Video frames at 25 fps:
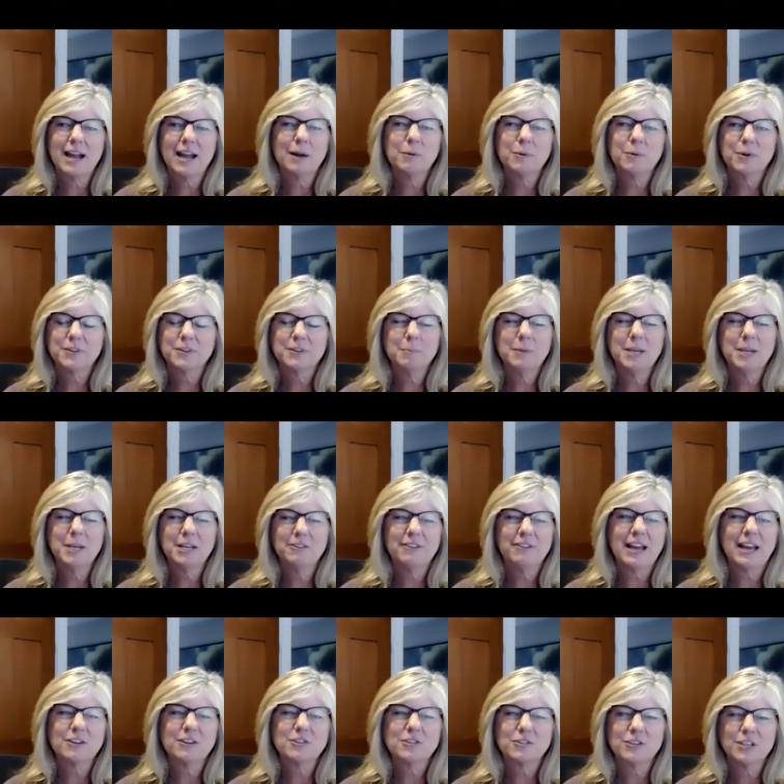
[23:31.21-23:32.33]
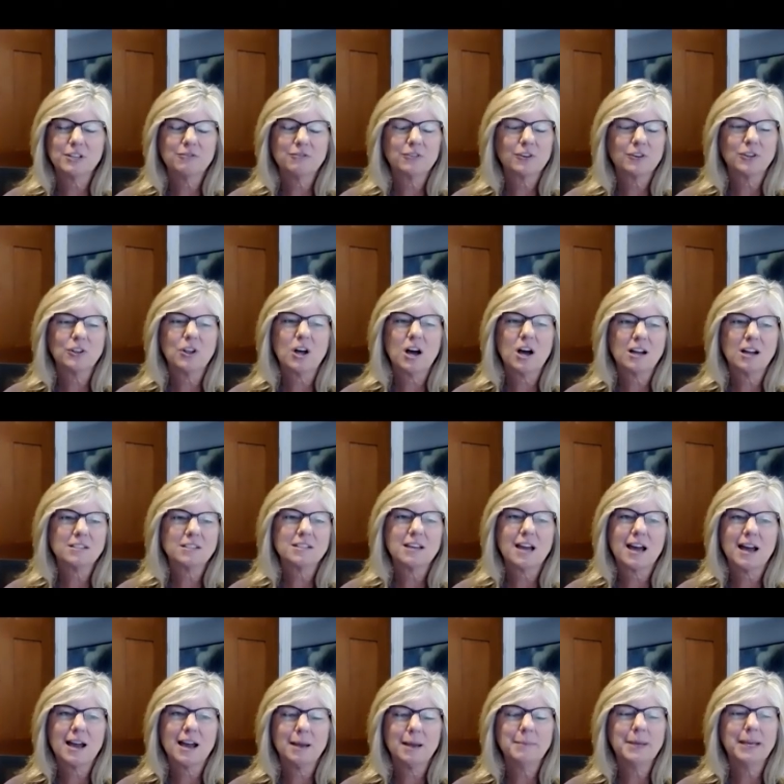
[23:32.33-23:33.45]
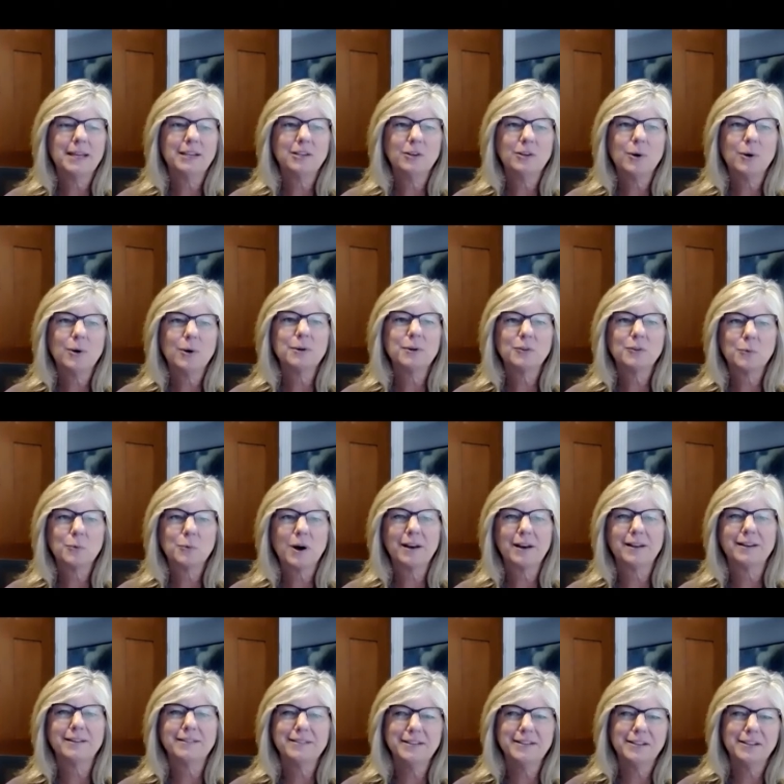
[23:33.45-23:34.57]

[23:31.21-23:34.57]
I worked in manufacturing for a long time, and you always wanted,